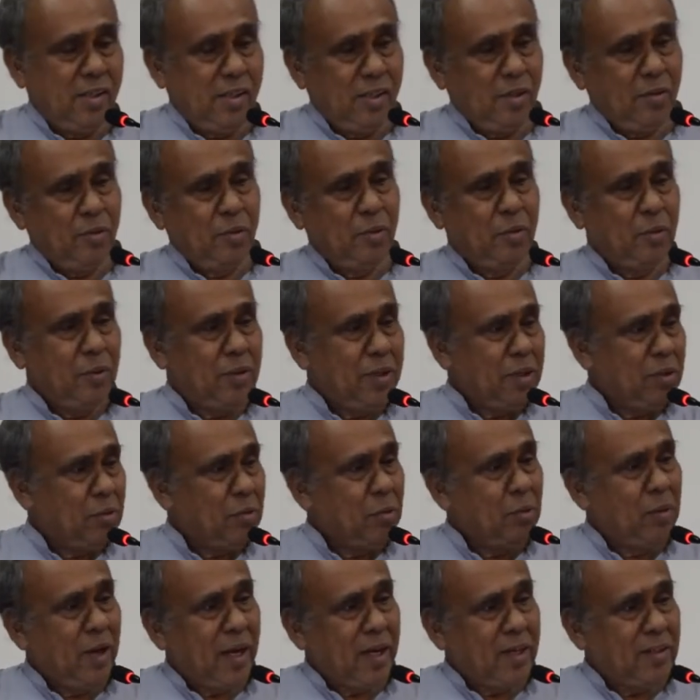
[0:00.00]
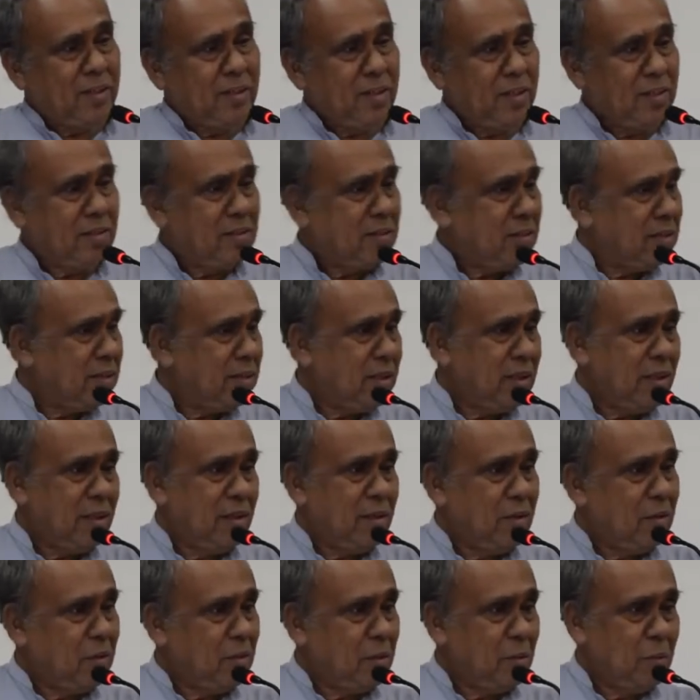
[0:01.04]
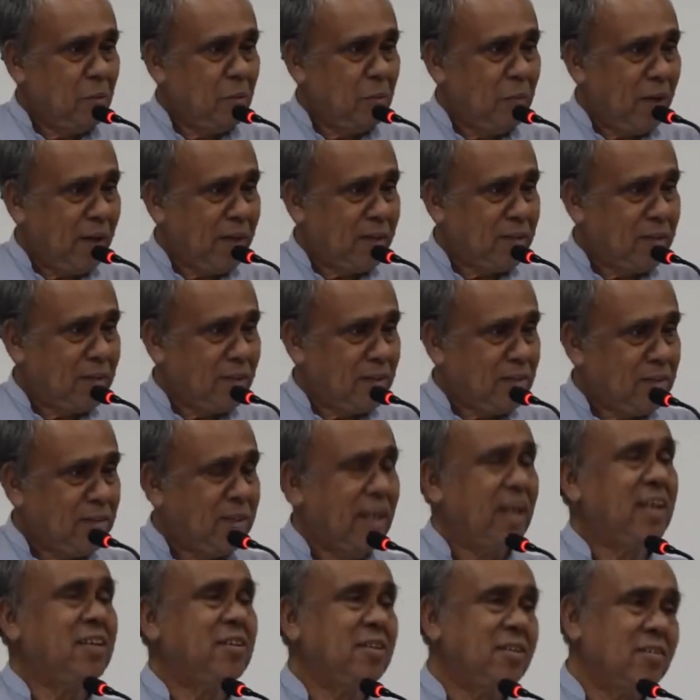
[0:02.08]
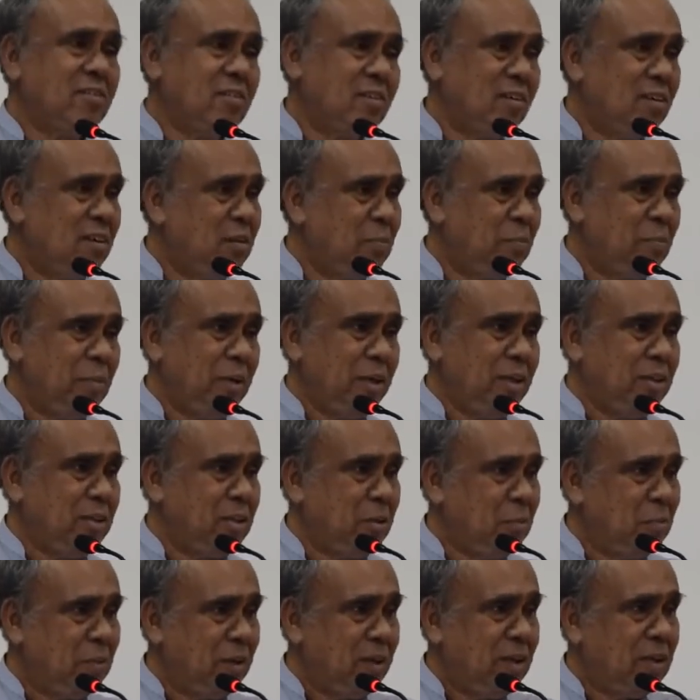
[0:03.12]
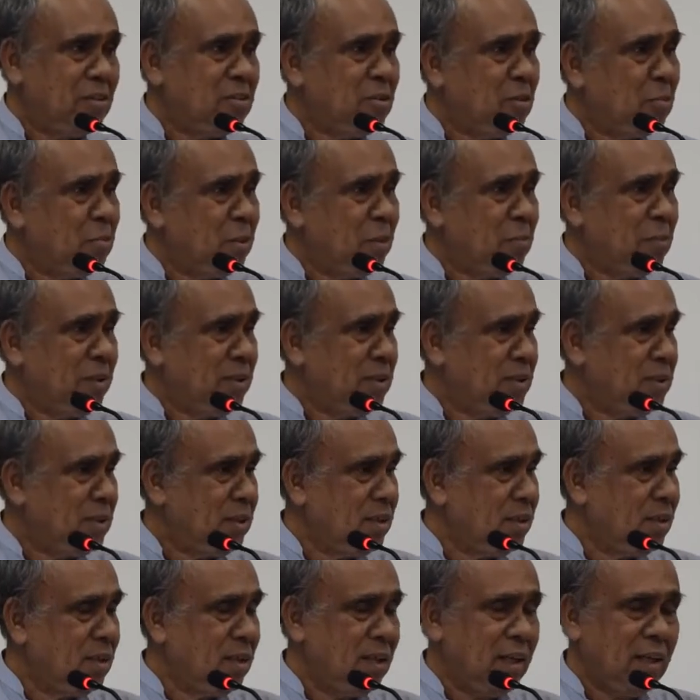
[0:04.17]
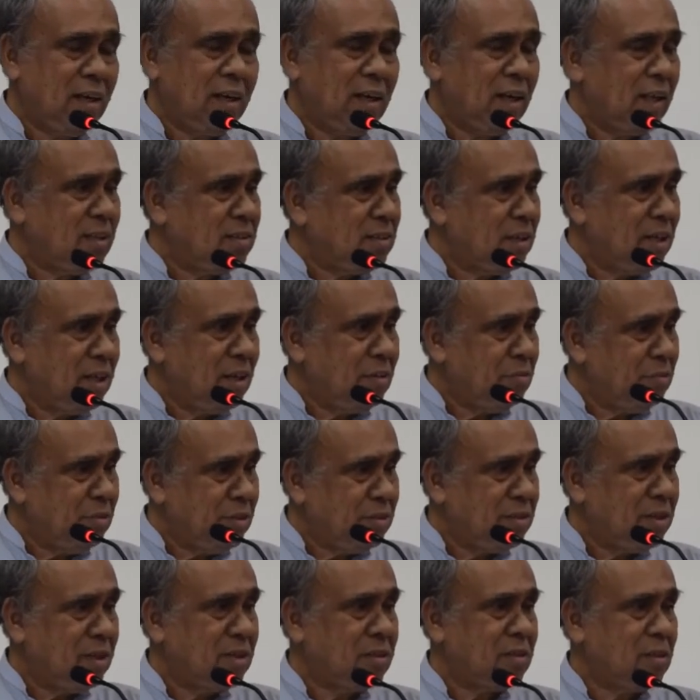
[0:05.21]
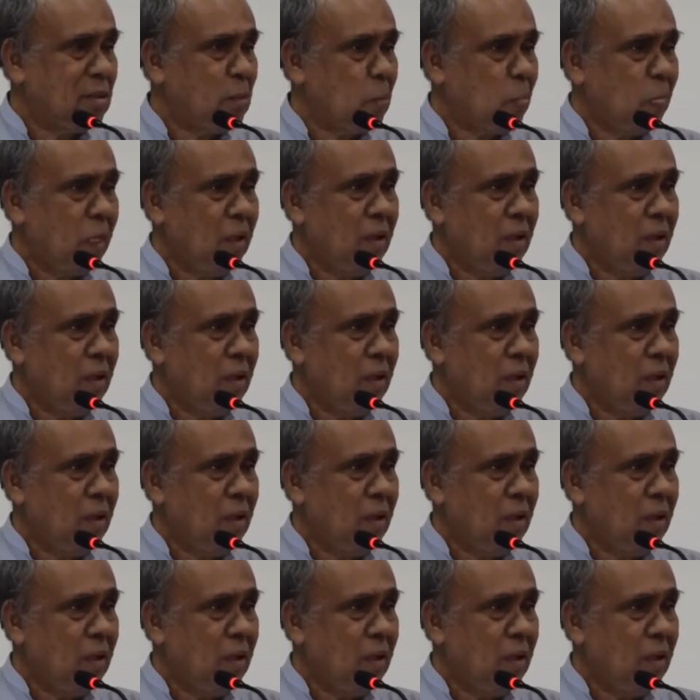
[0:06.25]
due to the two actions of the two magnets. That's called principle of superposition in classical physics.